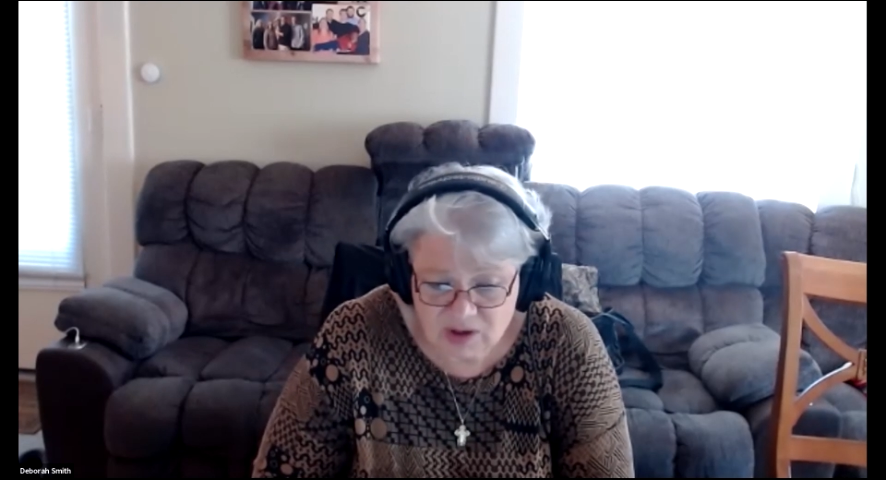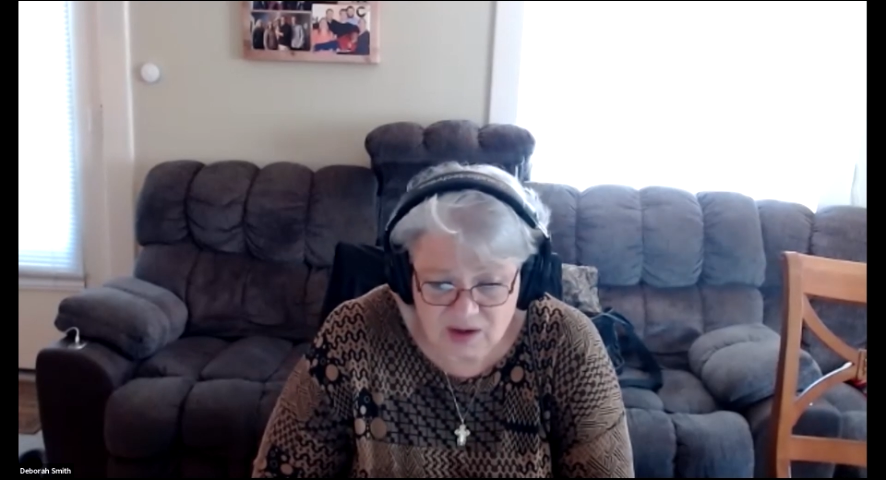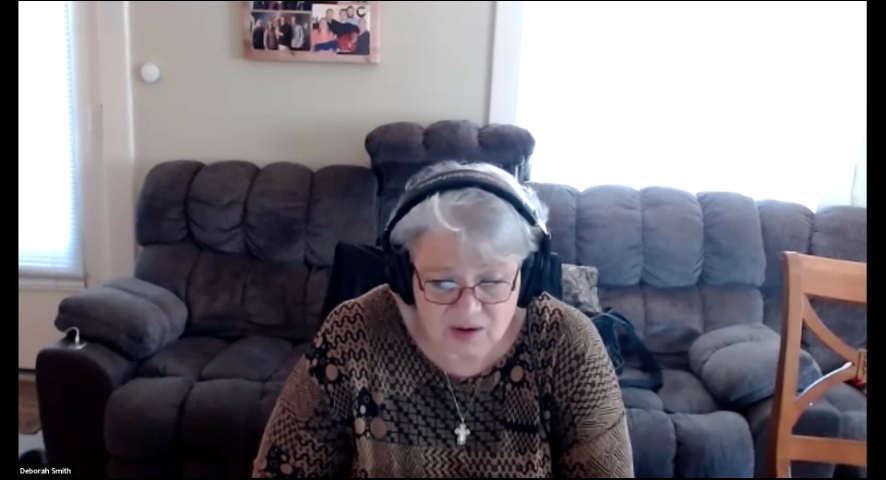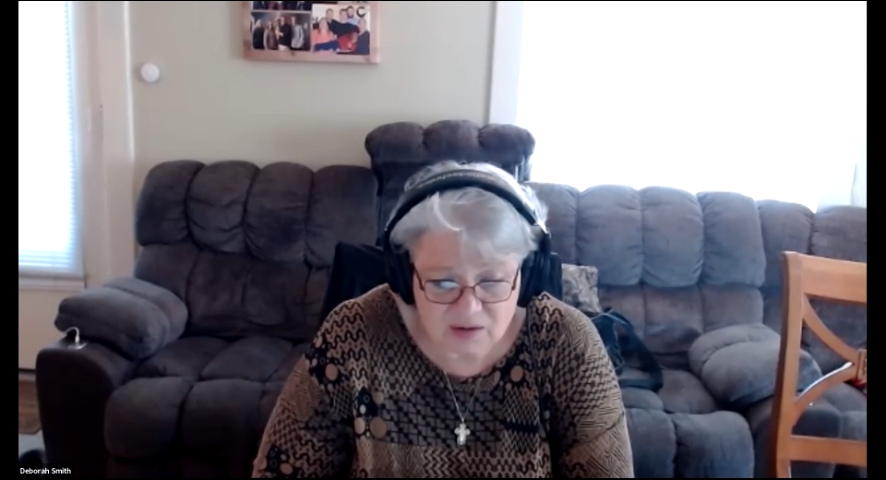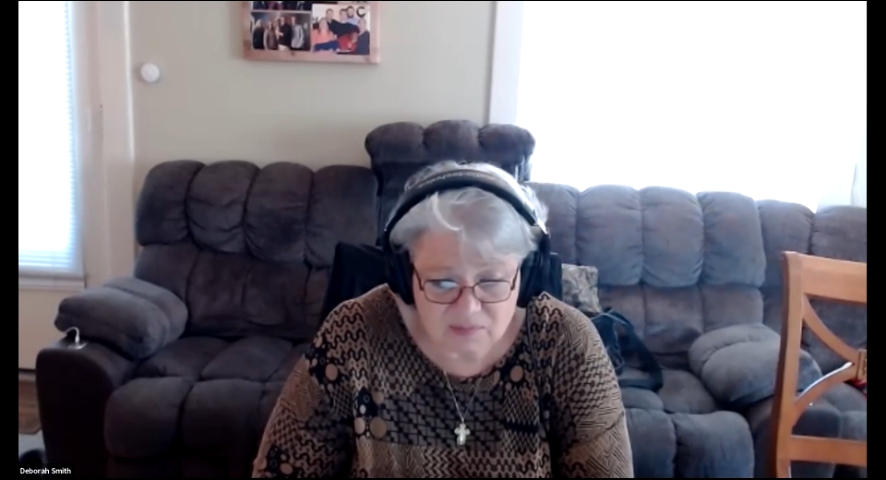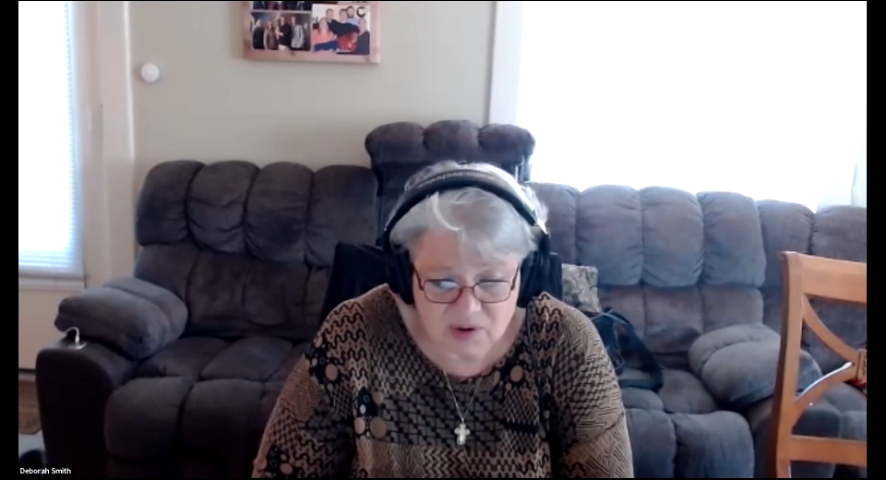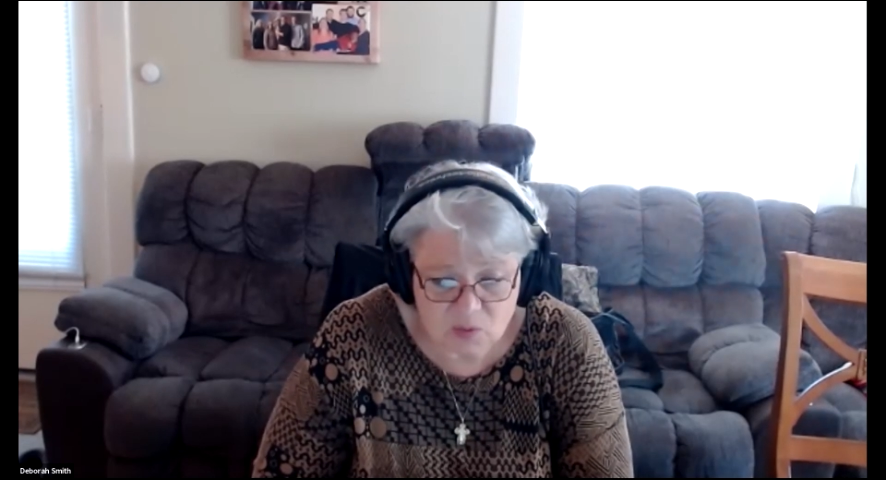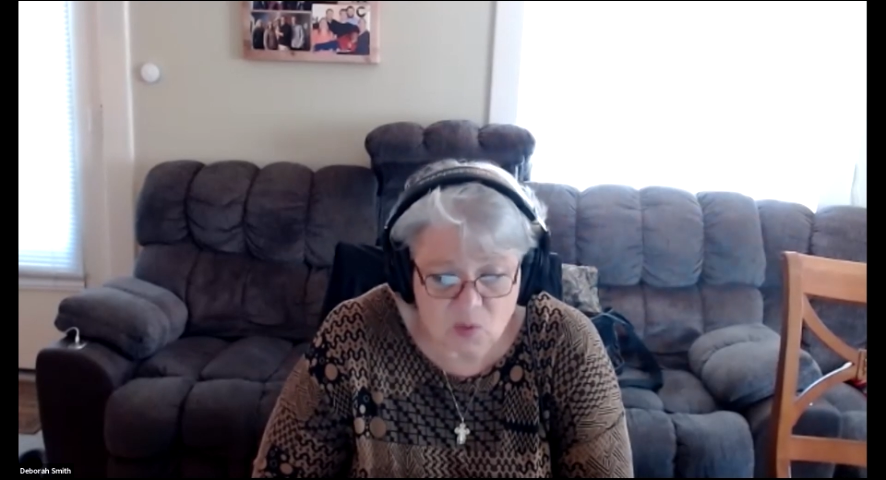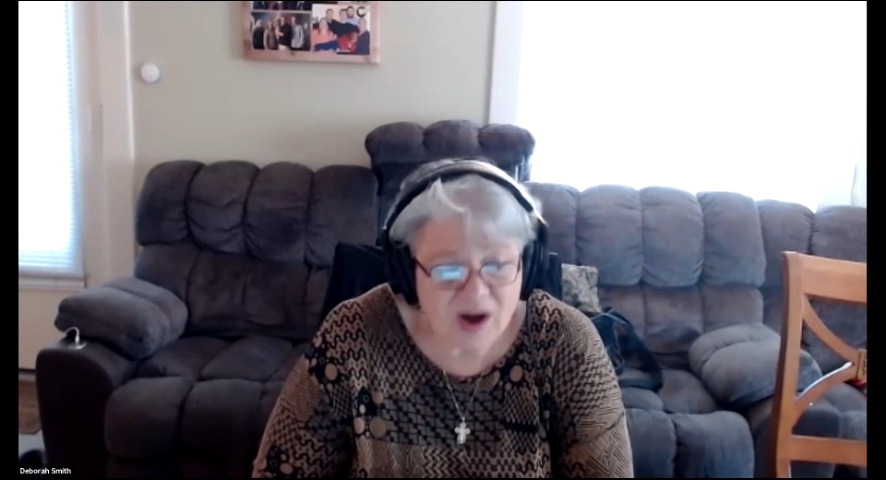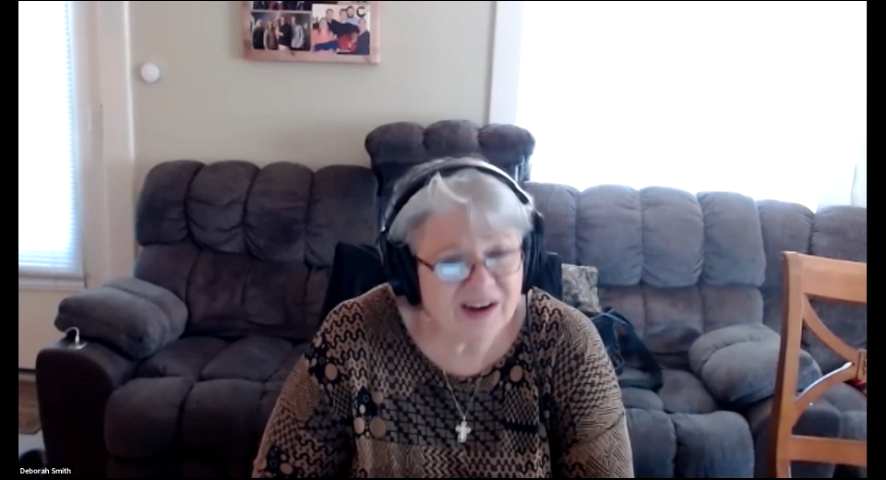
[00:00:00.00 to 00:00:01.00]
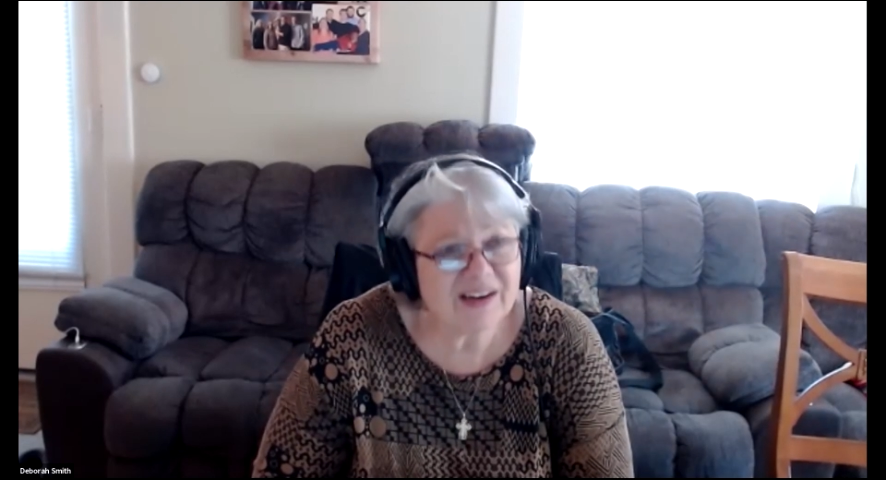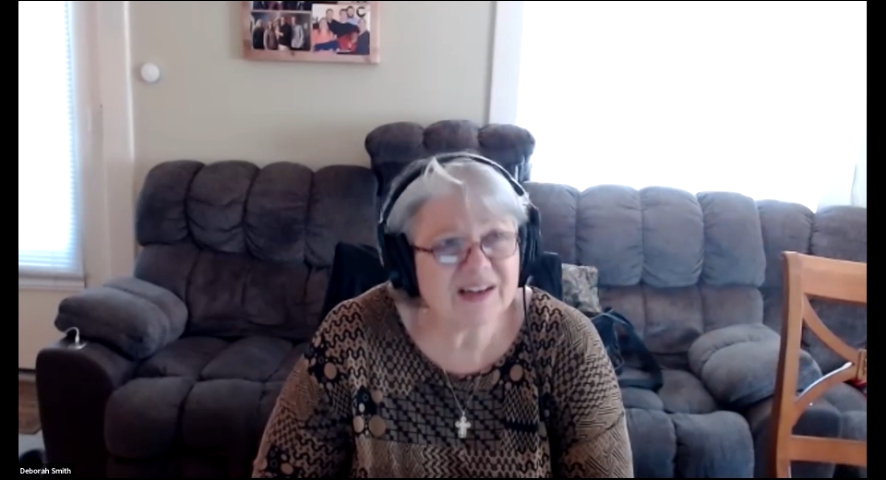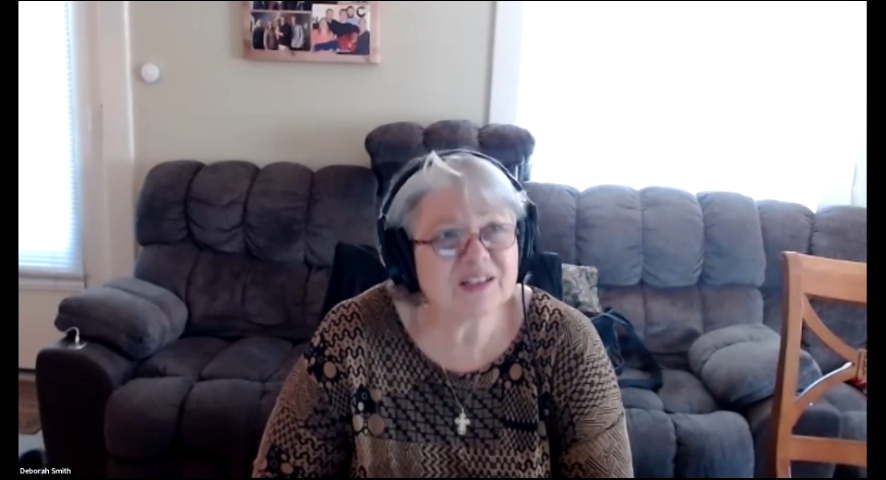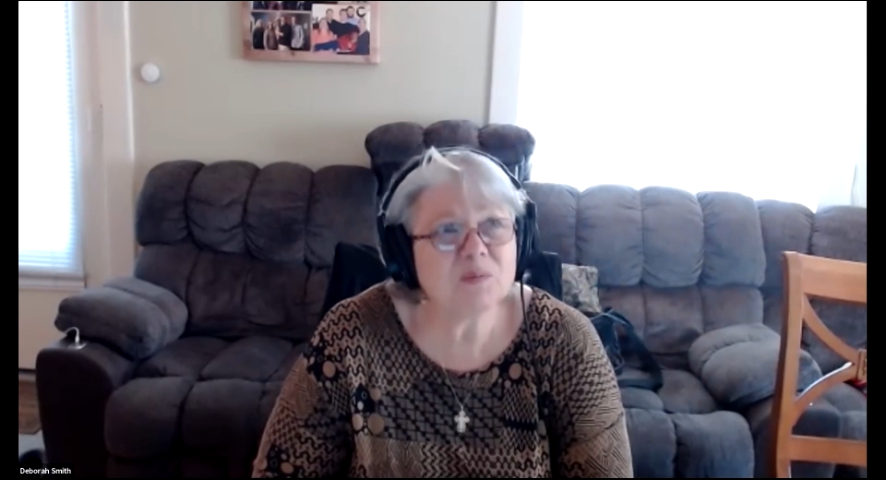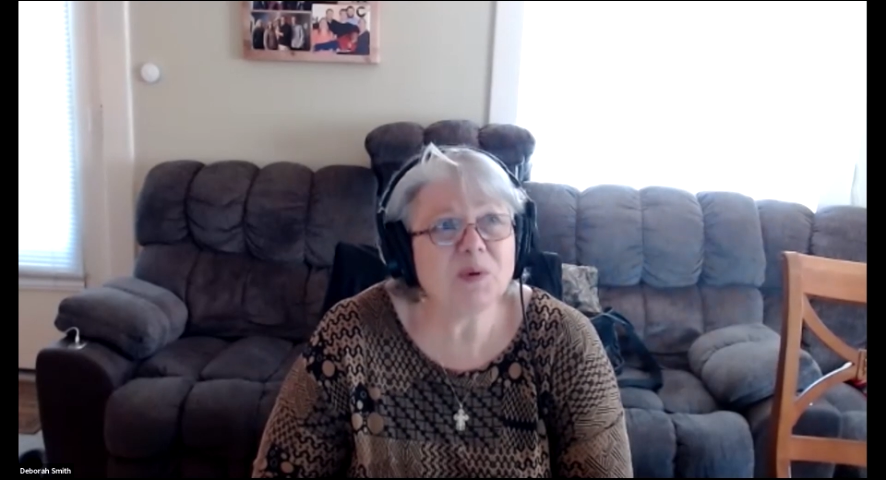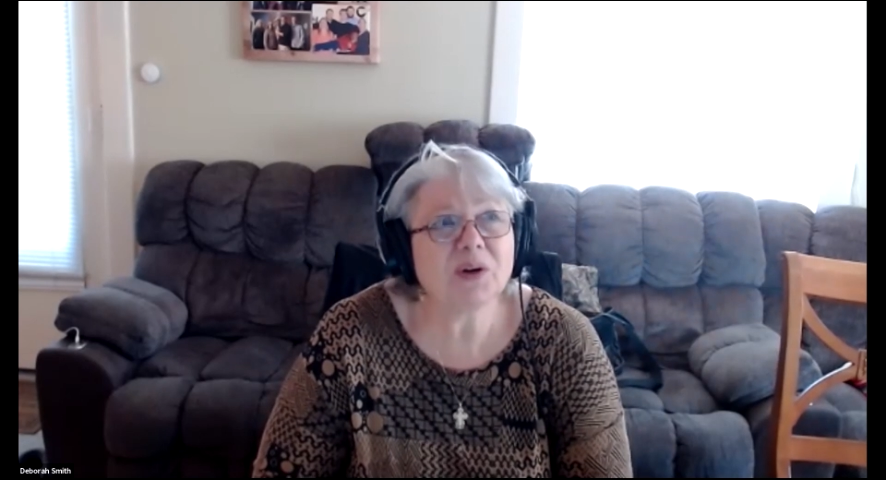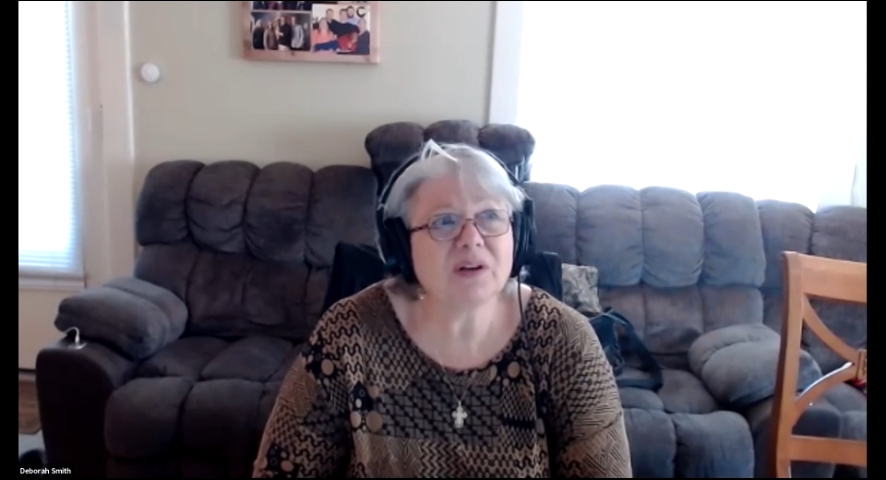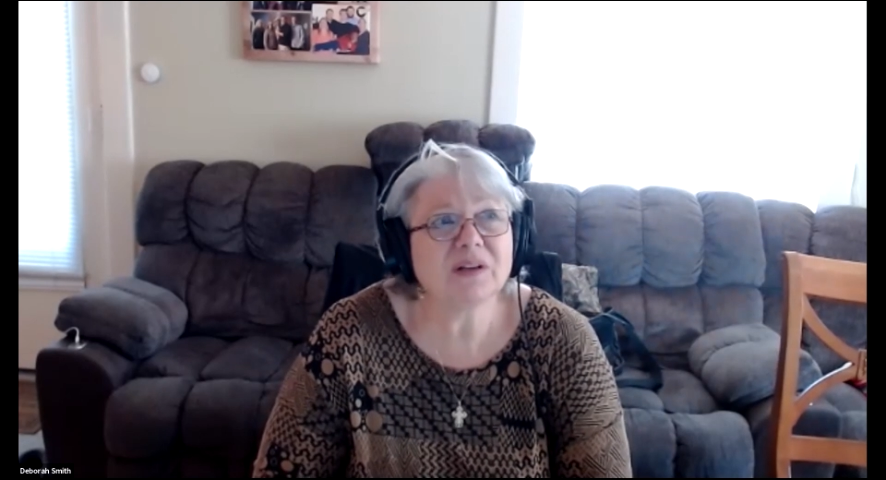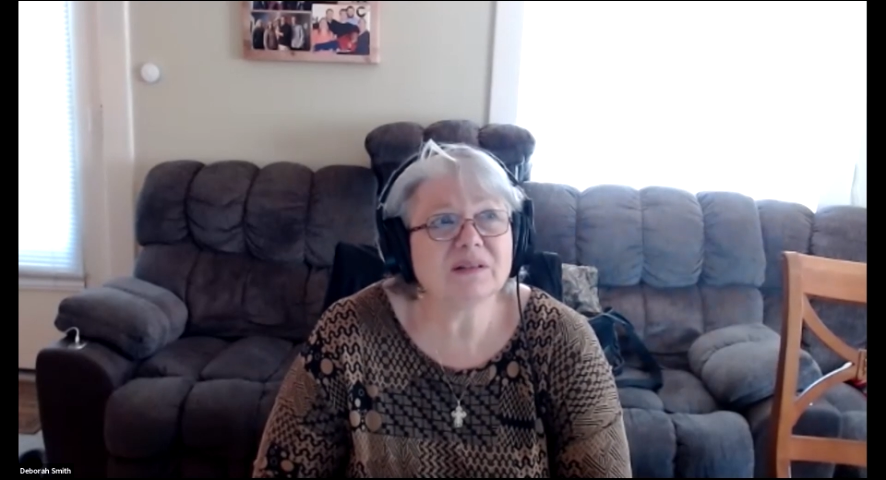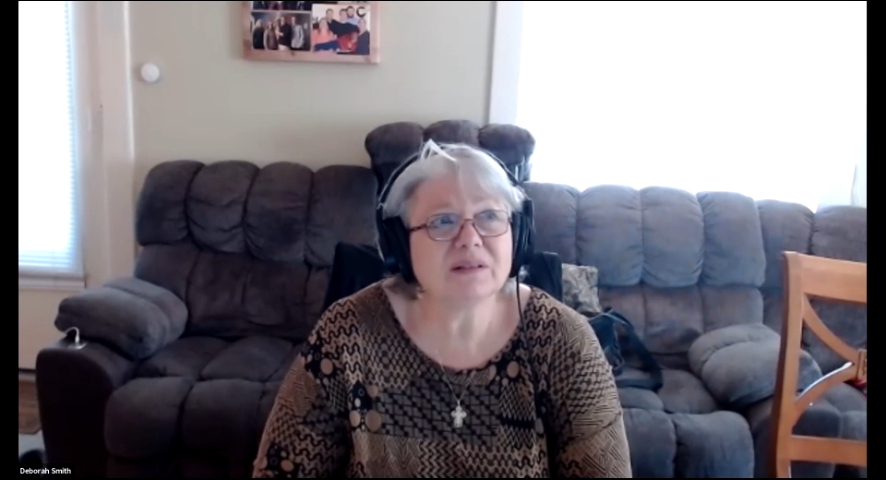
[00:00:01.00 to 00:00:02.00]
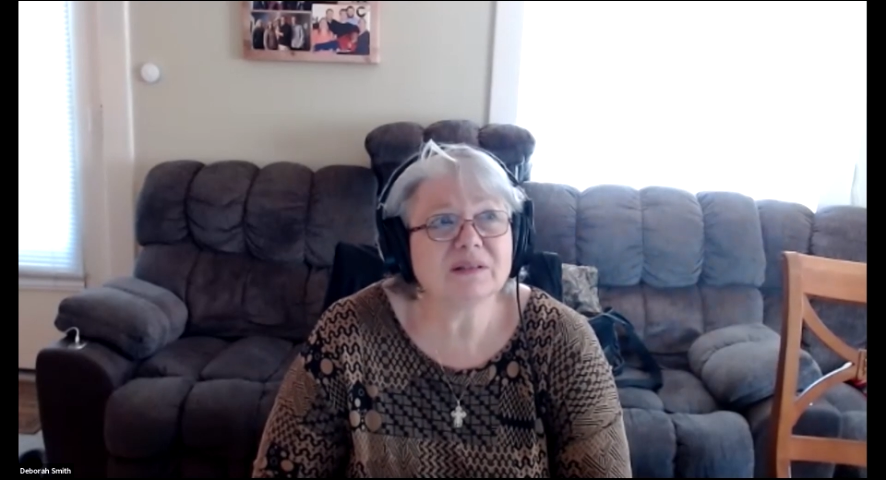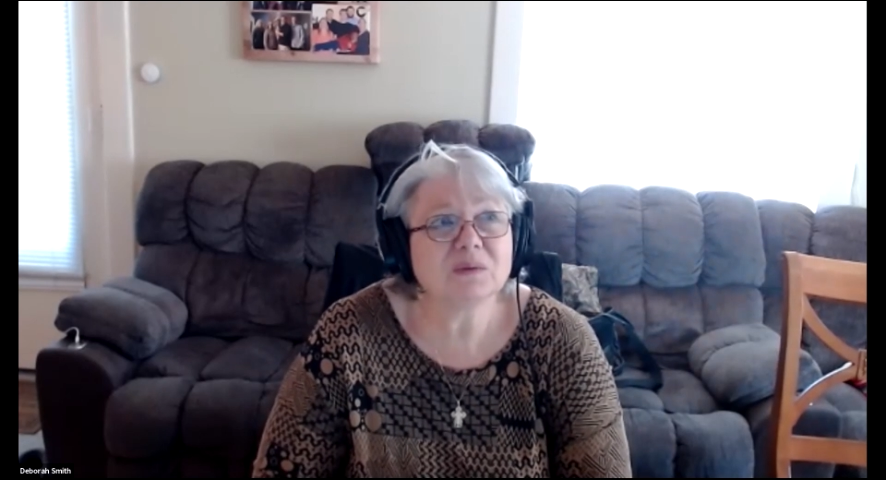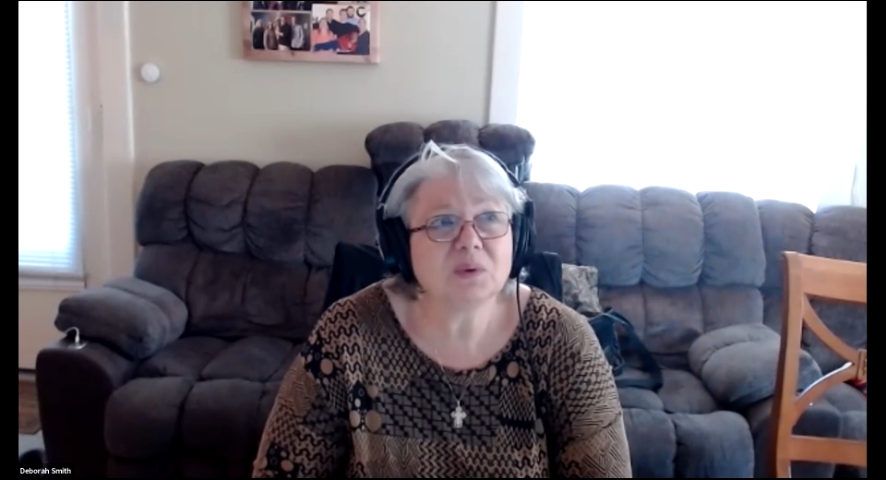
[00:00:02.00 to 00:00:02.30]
a wanted experience.